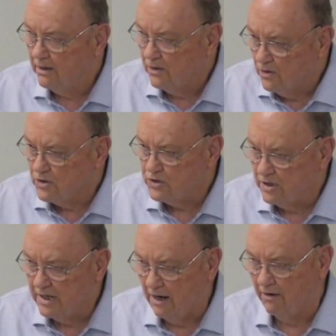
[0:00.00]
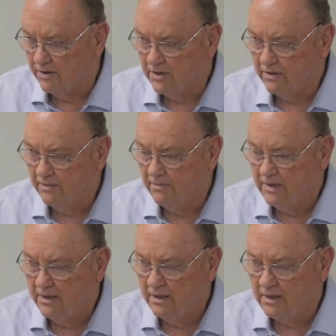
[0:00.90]
Christian character.
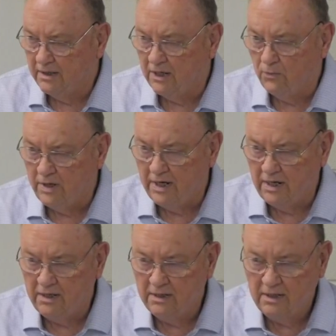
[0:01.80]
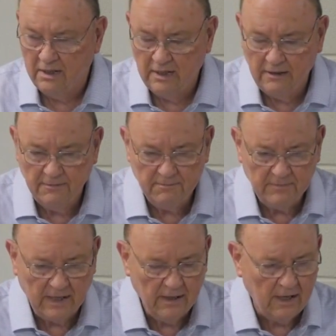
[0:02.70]
And then we need
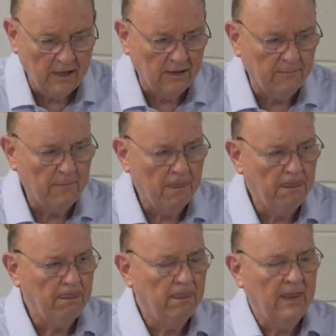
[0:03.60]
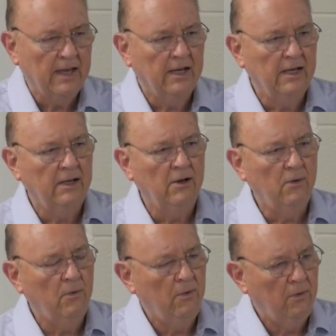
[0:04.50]

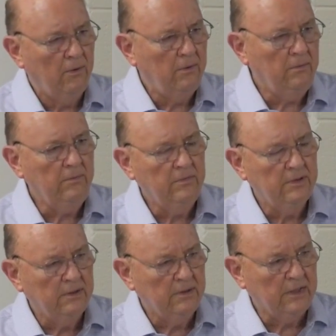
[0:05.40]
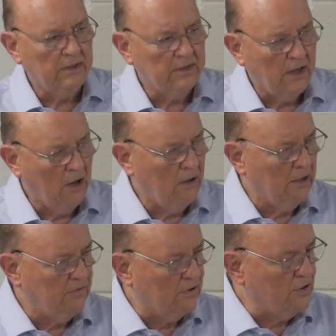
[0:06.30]
the
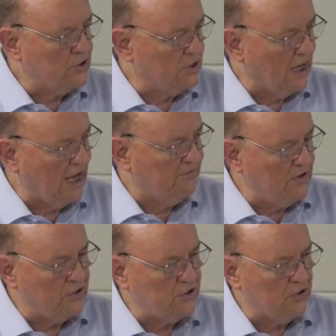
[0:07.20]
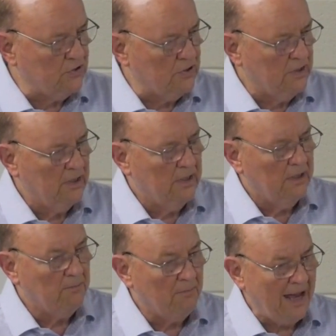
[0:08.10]
whole of the Christian life is to
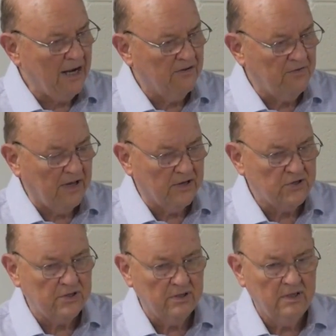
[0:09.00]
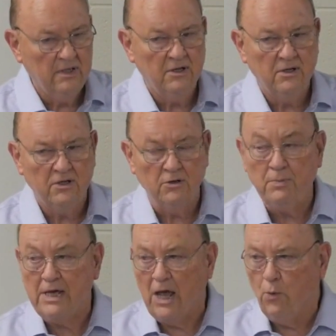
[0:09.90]
manifest, to
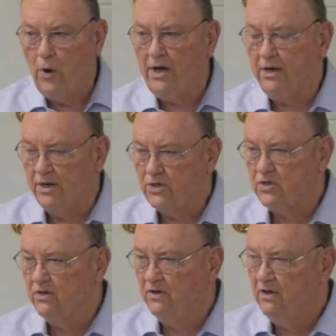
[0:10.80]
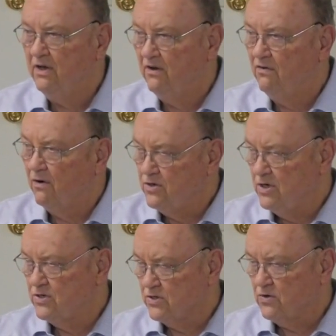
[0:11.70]
be a witness for
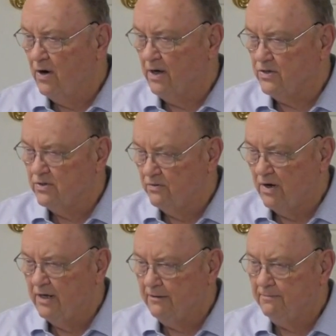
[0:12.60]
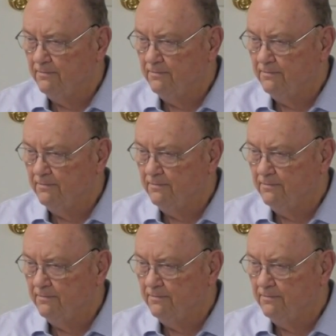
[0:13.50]
Jesus Christ, right?